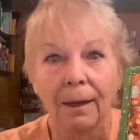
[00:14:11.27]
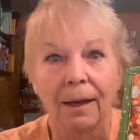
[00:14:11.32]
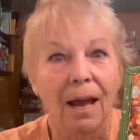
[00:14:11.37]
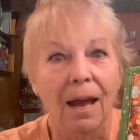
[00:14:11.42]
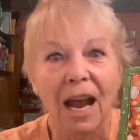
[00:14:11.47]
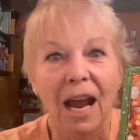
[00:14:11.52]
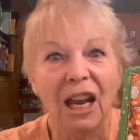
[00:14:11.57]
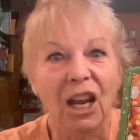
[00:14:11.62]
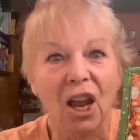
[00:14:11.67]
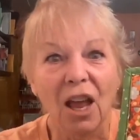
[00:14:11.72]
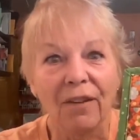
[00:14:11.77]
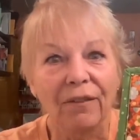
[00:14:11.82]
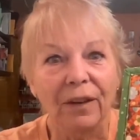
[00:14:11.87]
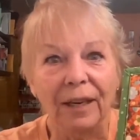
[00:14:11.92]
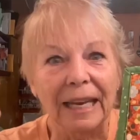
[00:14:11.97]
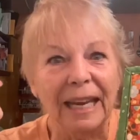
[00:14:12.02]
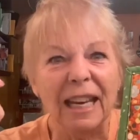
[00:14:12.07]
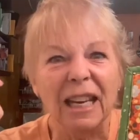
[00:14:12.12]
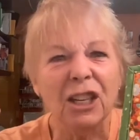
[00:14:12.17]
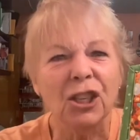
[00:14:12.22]
I love it.
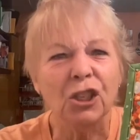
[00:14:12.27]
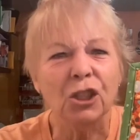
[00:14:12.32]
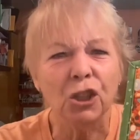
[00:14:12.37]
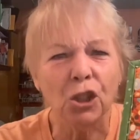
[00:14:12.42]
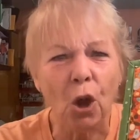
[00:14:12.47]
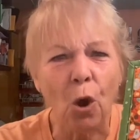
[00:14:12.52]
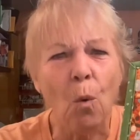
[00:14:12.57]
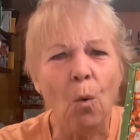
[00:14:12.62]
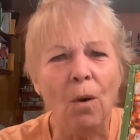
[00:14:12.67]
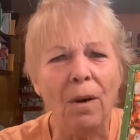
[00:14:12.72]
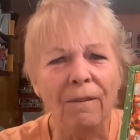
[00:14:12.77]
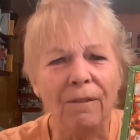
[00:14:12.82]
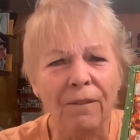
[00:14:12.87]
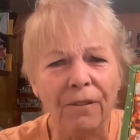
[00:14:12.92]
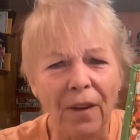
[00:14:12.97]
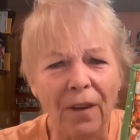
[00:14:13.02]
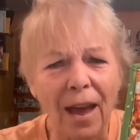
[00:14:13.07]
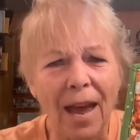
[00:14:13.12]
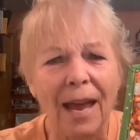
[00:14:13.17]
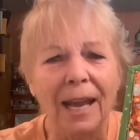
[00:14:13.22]
It is so
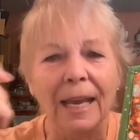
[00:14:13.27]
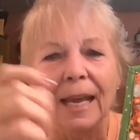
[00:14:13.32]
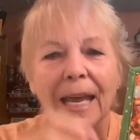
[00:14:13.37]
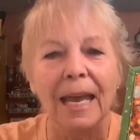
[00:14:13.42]
fun.